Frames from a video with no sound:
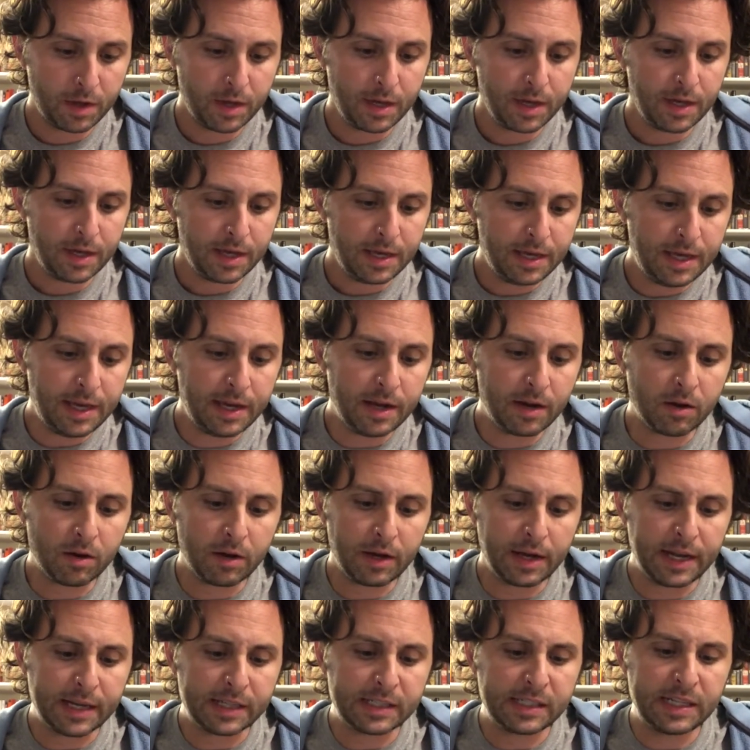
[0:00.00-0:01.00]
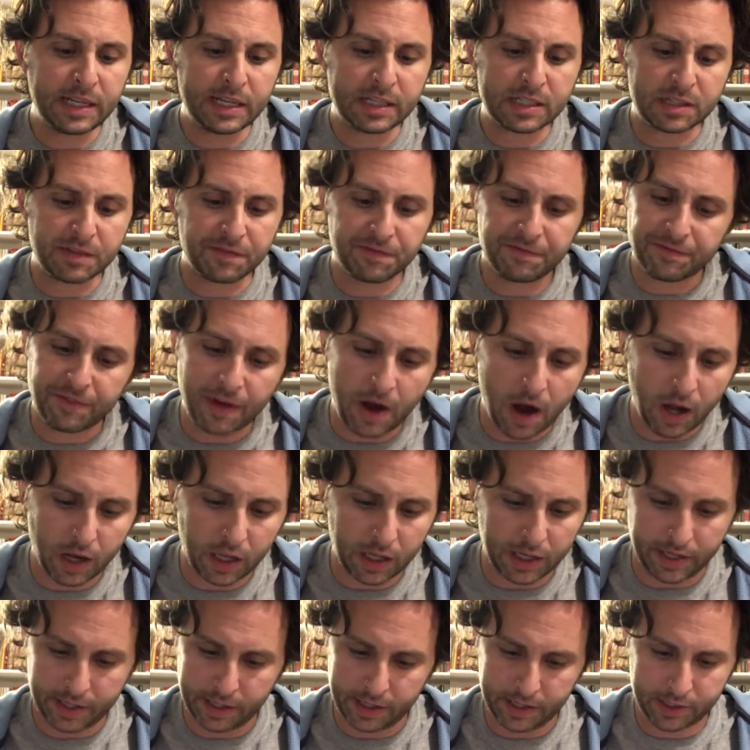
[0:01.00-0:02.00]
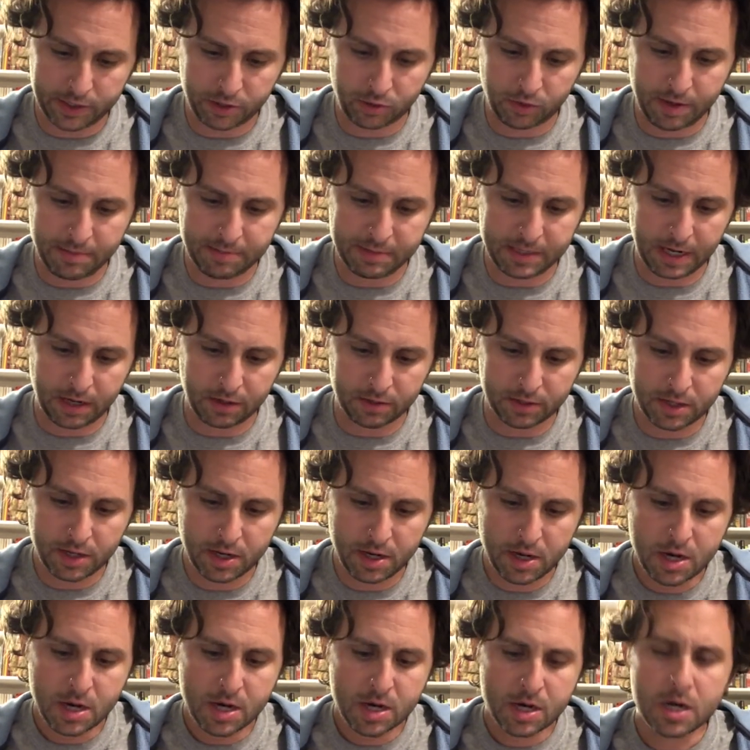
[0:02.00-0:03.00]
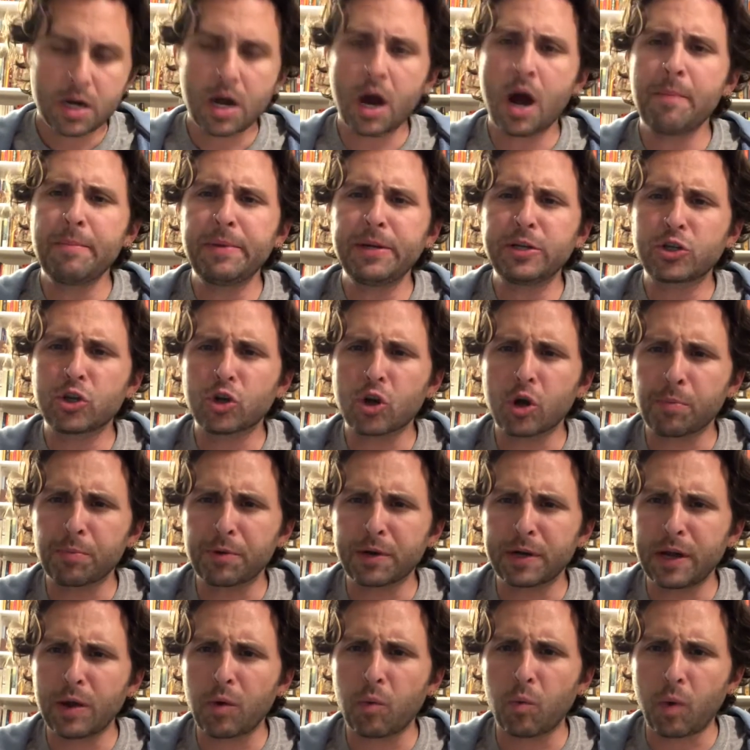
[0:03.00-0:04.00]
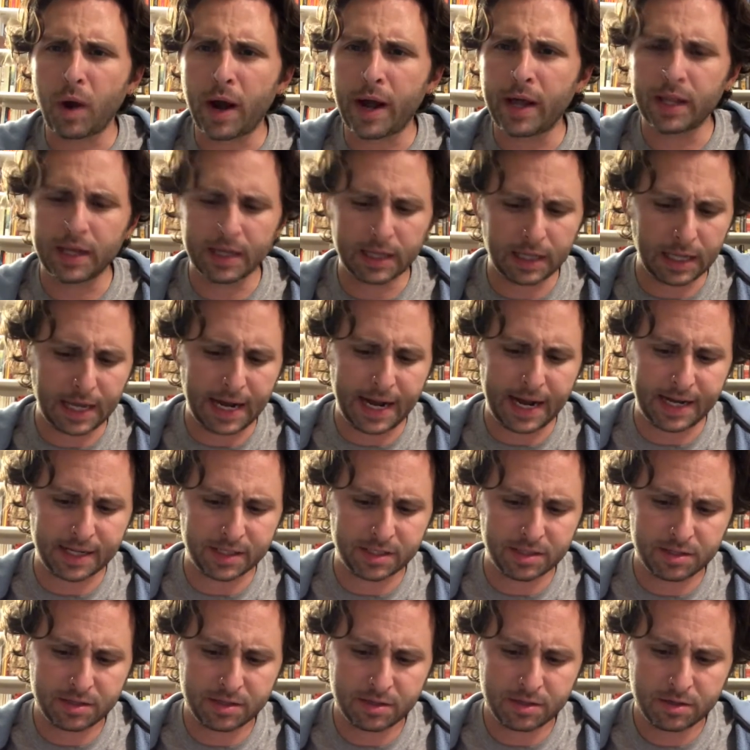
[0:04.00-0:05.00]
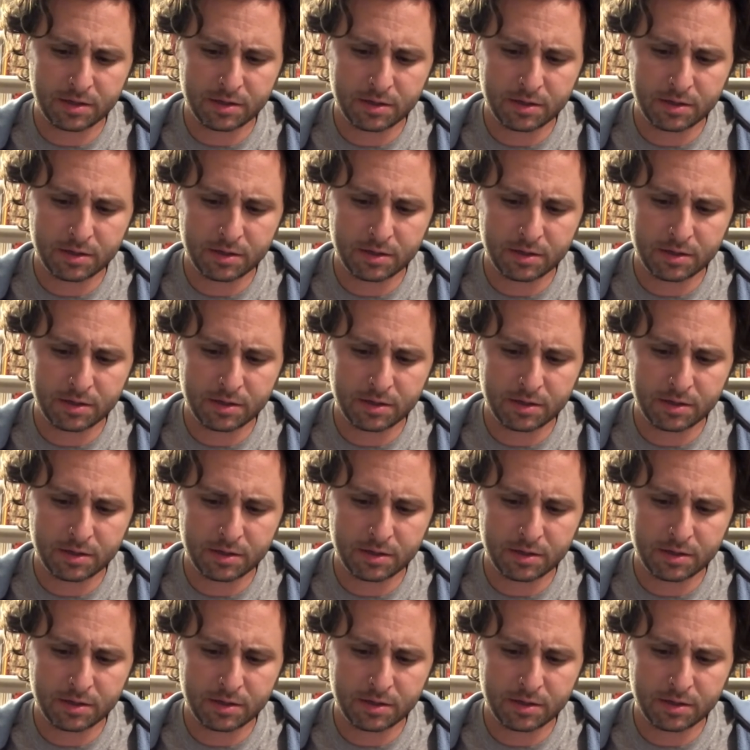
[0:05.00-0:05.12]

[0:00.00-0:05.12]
Here exists folly, it screams out. Come interpret it while it lasts.